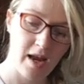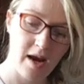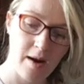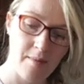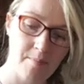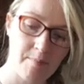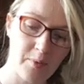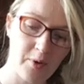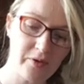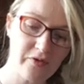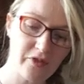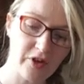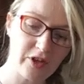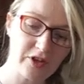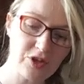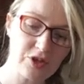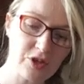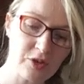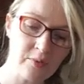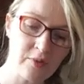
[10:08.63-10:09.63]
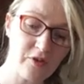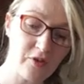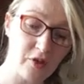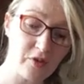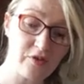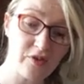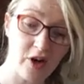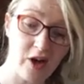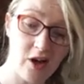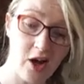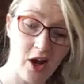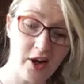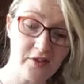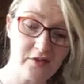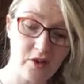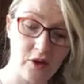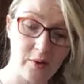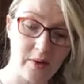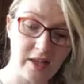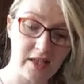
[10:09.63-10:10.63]
But for some of you, for a lot of
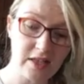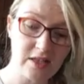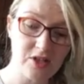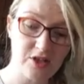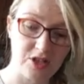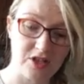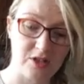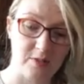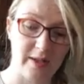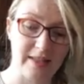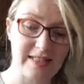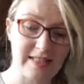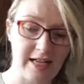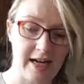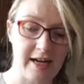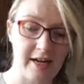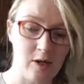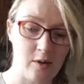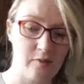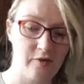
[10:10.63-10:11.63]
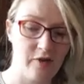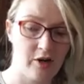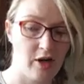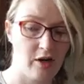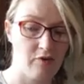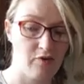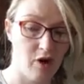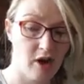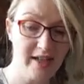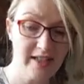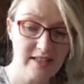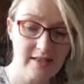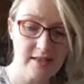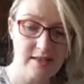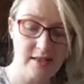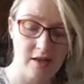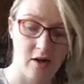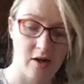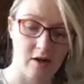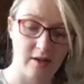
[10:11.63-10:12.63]
you, it is just about standing up for your
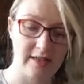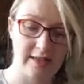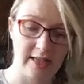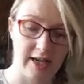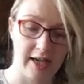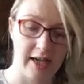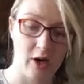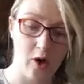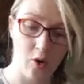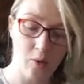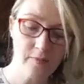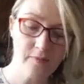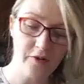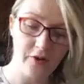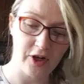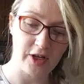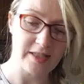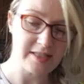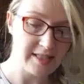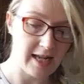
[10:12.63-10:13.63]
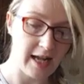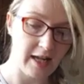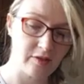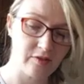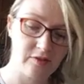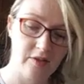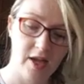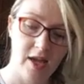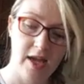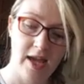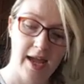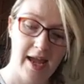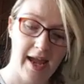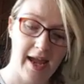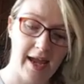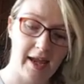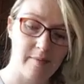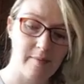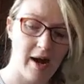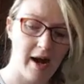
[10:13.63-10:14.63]
rights or standing up for yourself
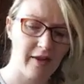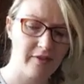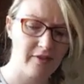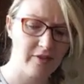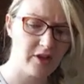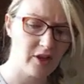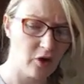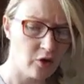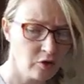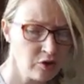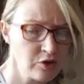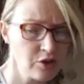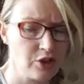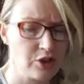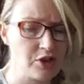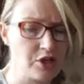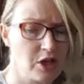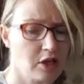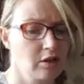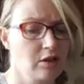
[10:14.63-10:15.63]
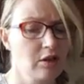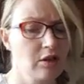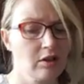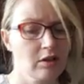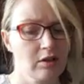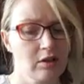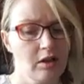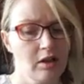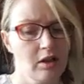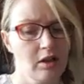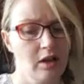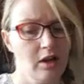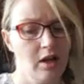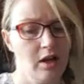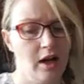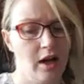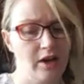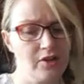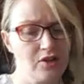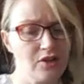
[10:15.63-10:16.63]
and the underdog.
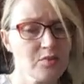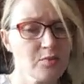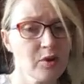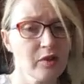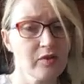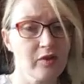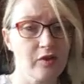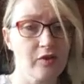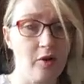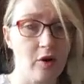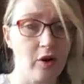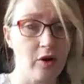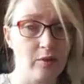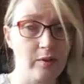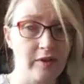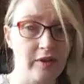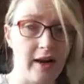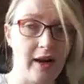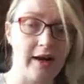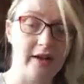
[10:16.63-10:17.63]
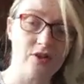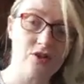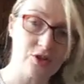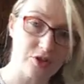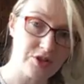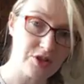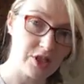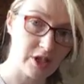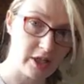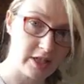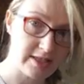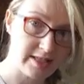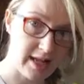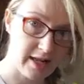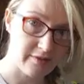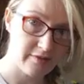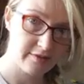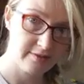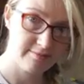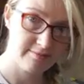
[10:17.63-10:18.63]
And just moving forward with that and trusting
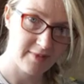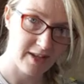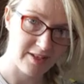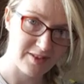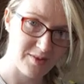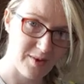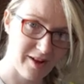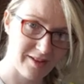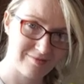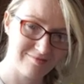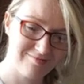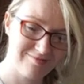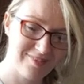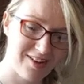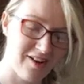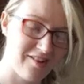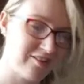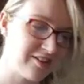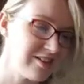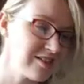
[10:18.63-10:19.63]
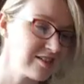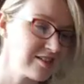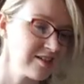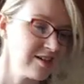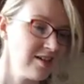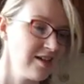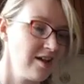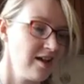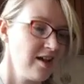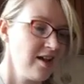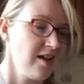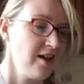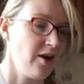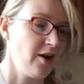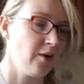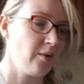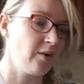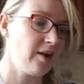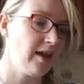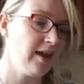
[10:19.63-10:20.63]
yourself as well. All right.
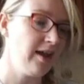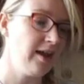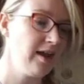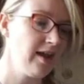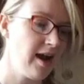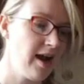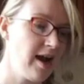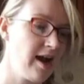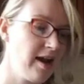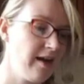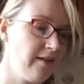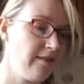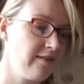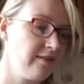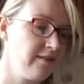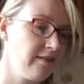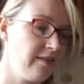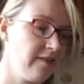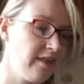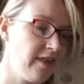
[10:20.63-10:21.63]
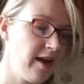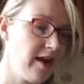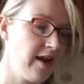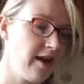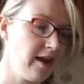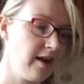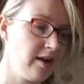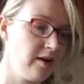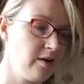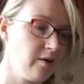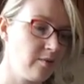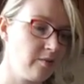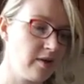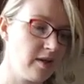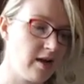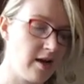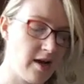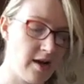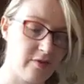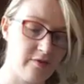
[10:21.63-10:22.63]
Okay, and then we
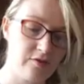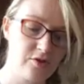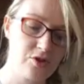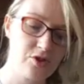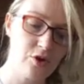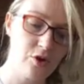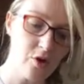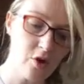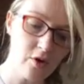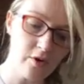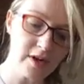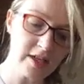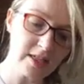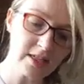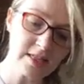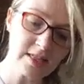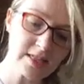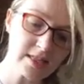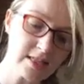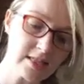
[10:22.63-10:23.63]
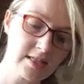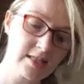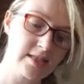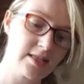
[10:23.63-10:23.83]
have Taurus.